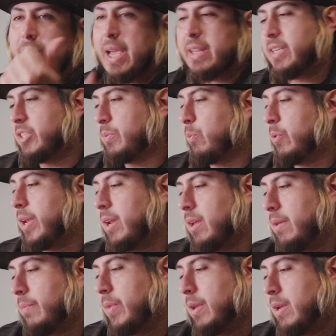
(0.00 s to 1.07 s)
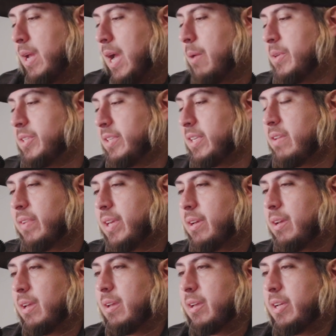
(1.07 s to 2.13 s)
at this point, I was
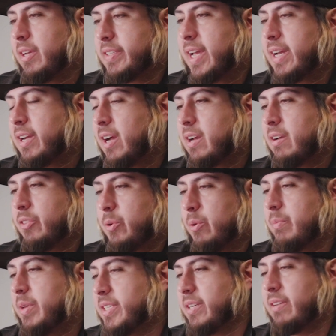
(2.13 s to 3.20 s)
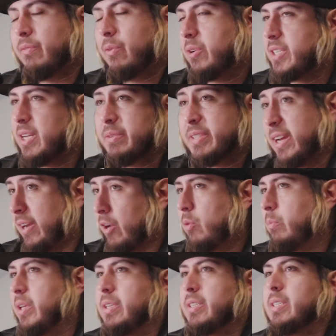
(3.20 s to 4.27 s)
leaving because I'd gone through a messy divorce and I was like
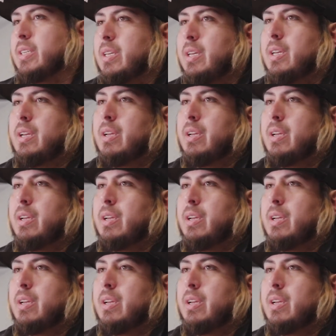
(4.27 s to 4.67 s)
homeless.